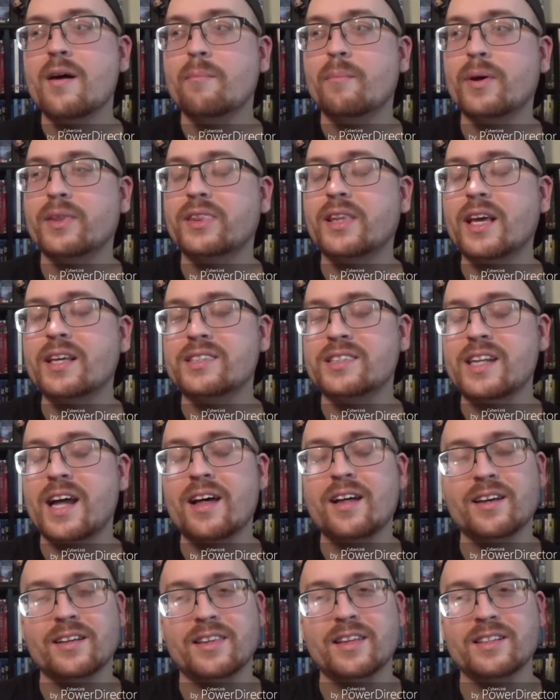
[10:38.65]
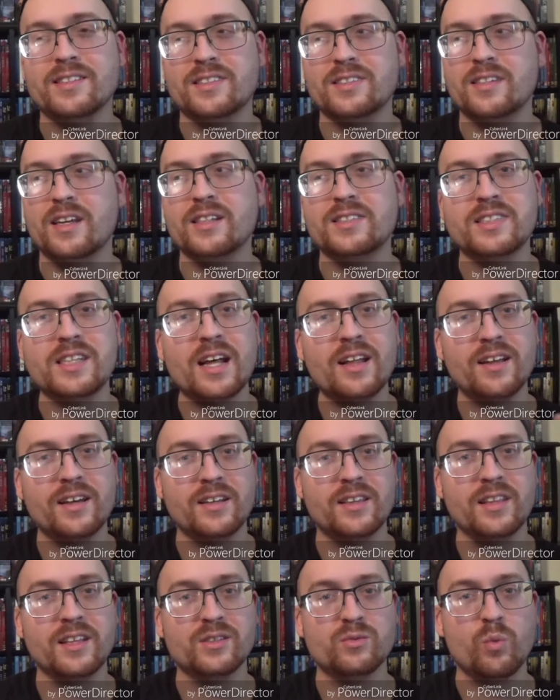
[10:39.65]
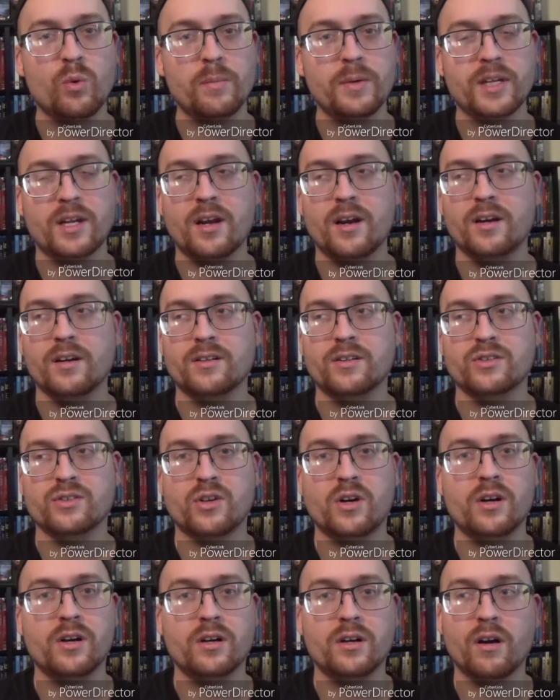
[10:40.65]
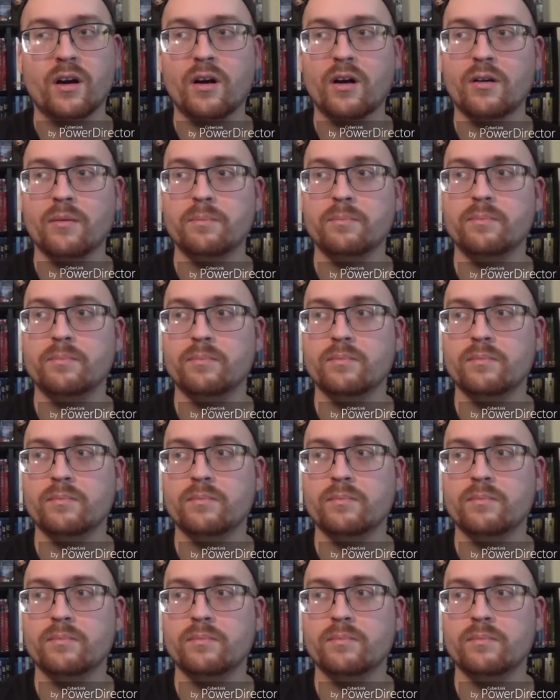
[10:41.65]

but it's not like these it's not like these woman characters are are